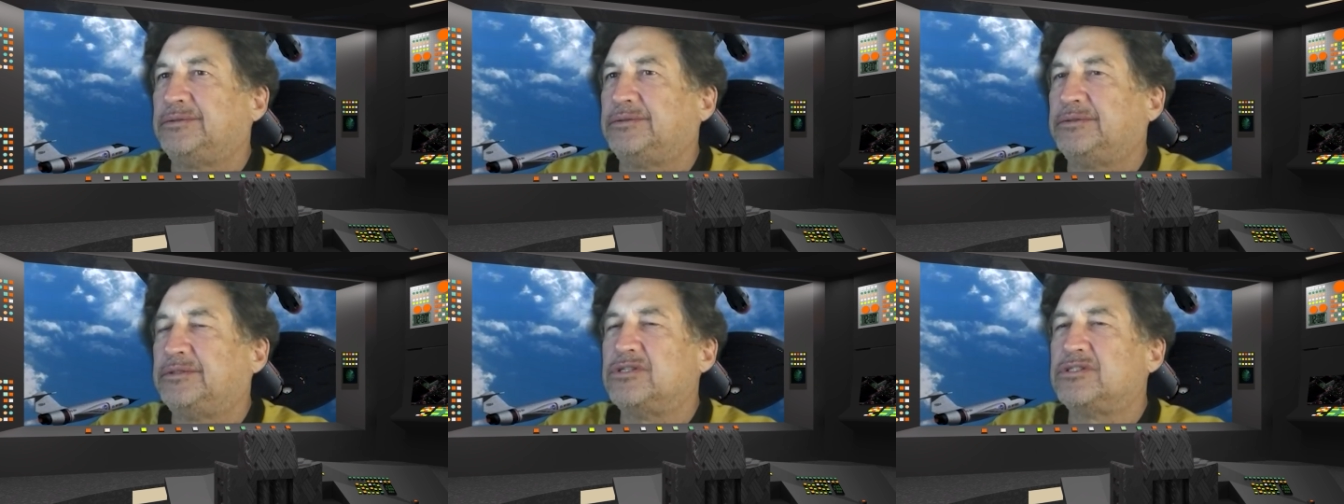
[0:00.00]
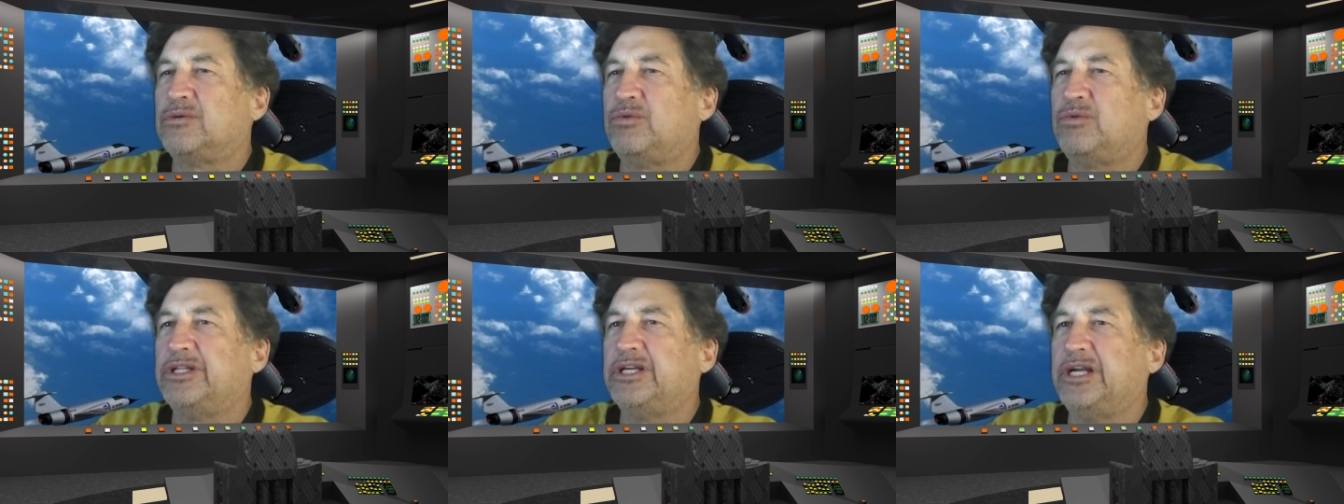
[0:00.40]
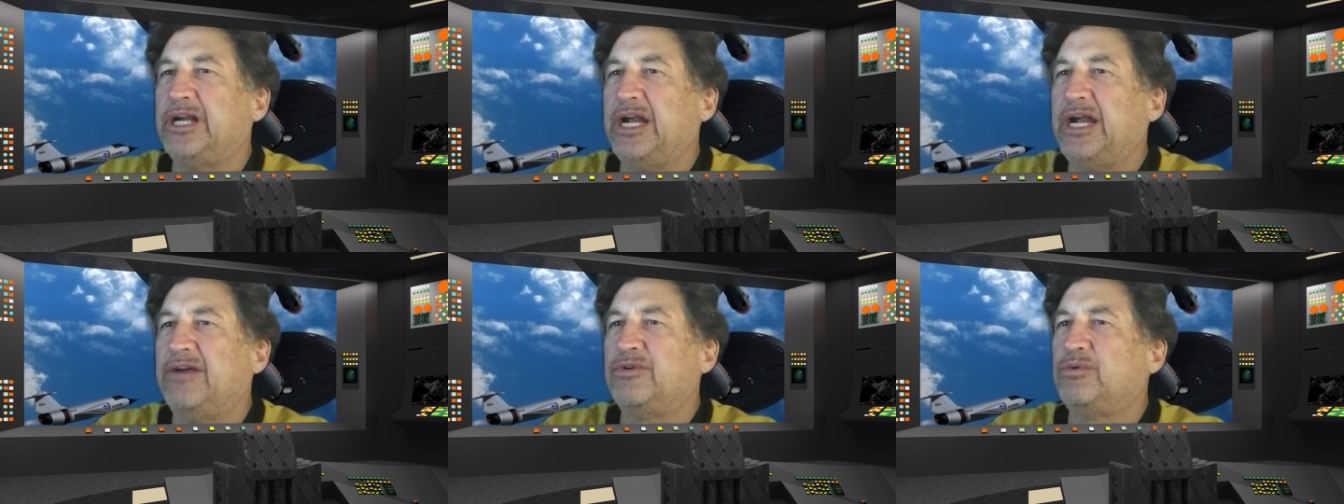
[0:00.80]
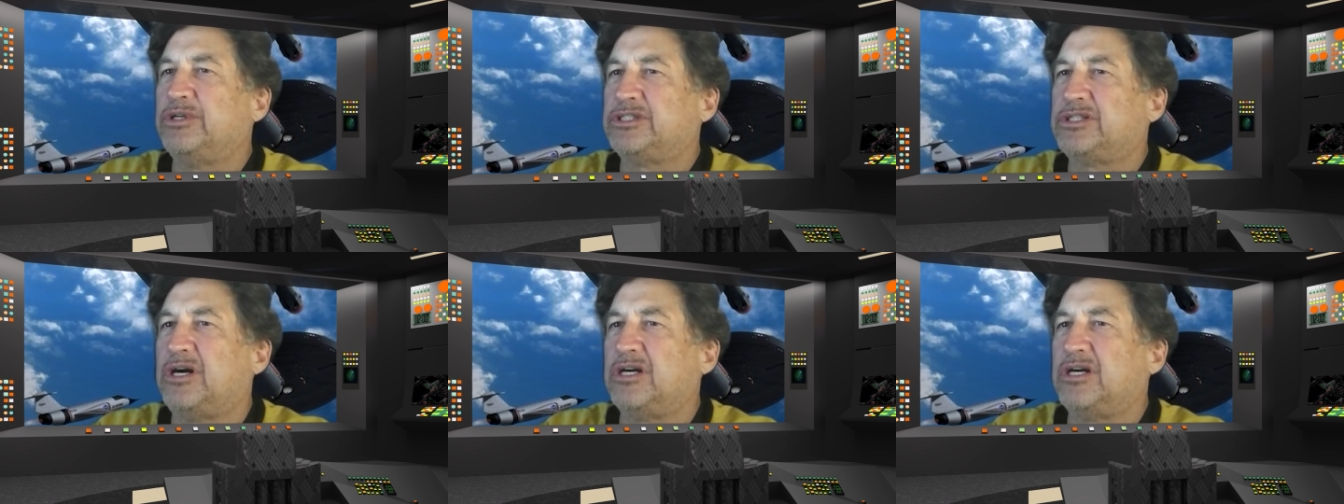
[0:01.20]
There's the one everyone
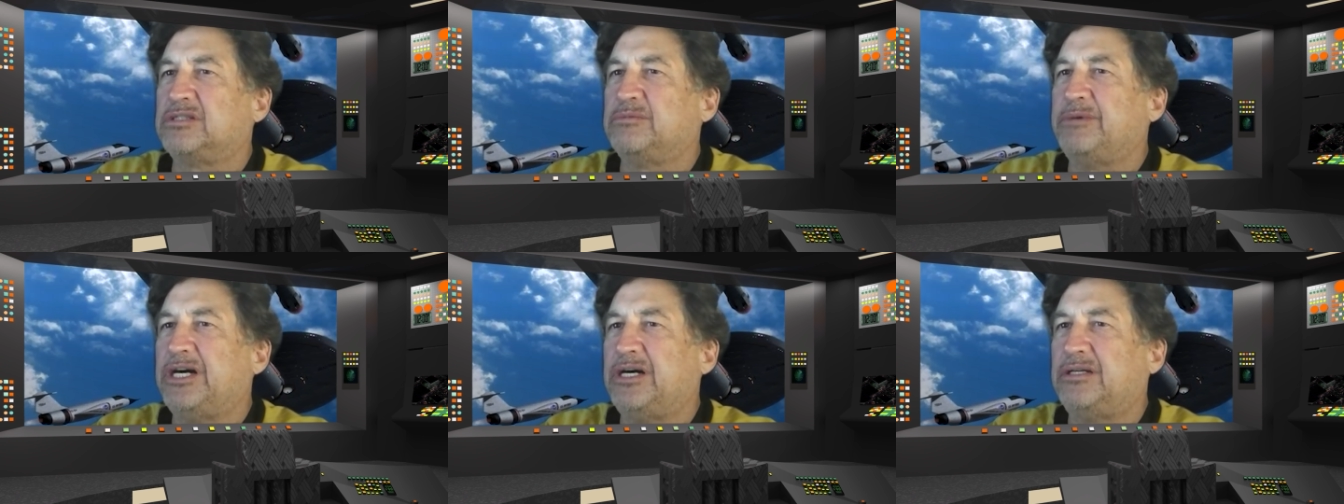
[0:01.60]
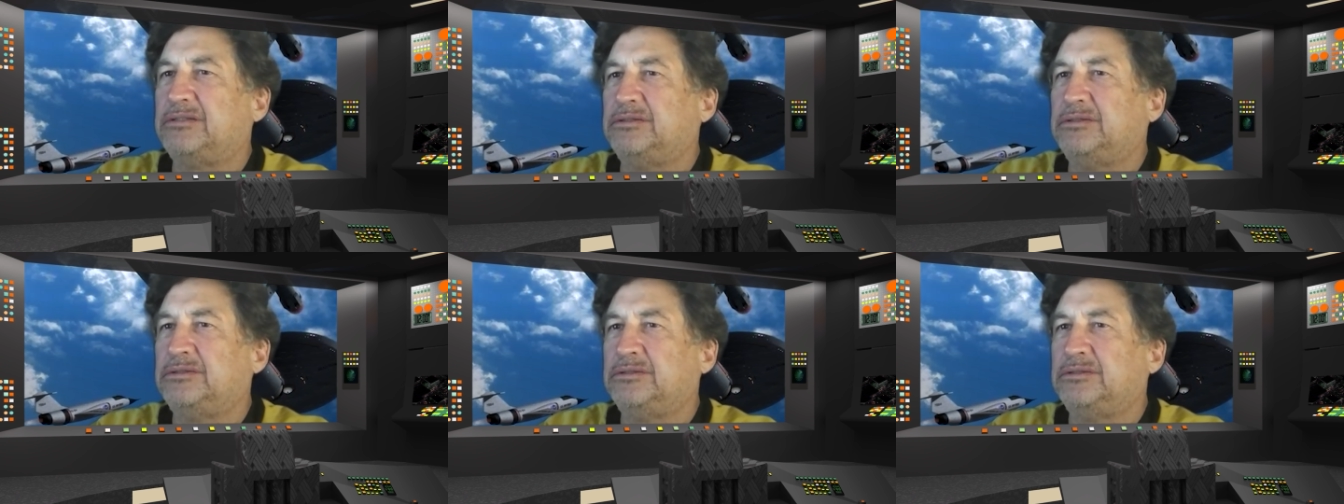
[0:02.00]
talks about.